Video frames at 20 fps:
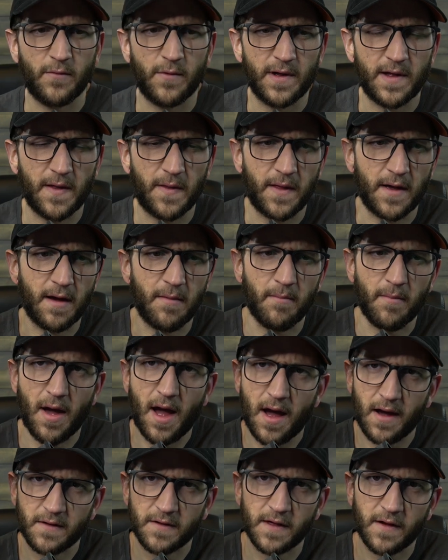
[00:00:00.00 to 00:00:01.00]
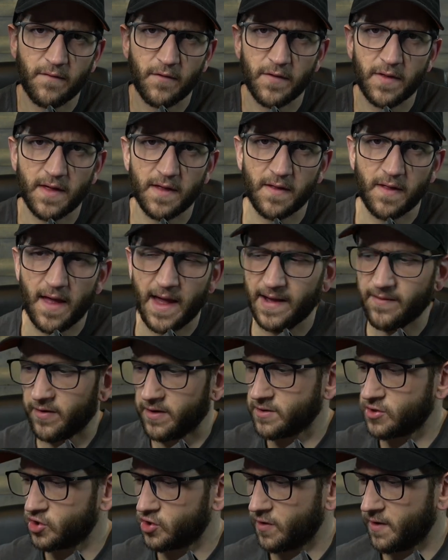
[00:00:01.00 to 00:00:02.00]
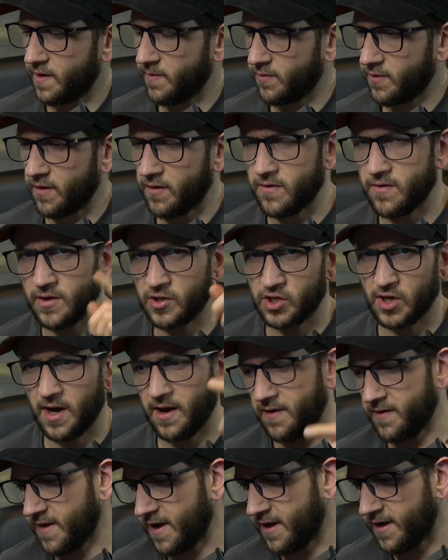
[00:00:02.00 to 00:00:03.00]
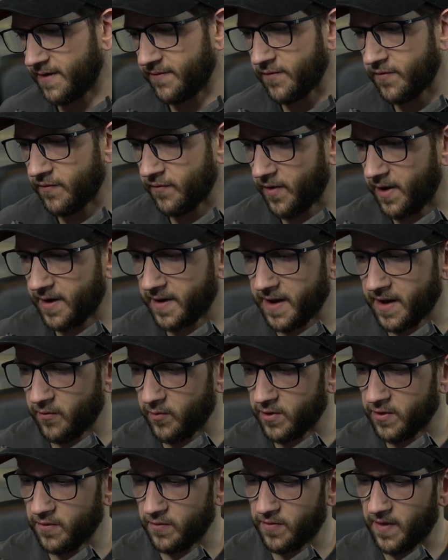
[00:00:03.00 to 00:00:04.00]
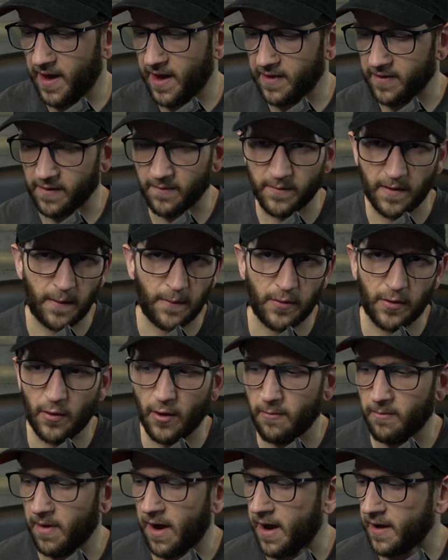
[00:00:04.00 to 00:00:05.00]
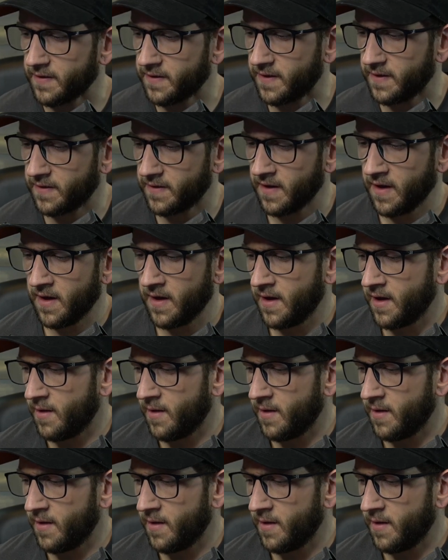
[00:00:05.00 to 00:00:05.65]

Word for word: we did the unboxing for this live on stream, so you can check us out every Friday, we do that, sometimes we do unboxings,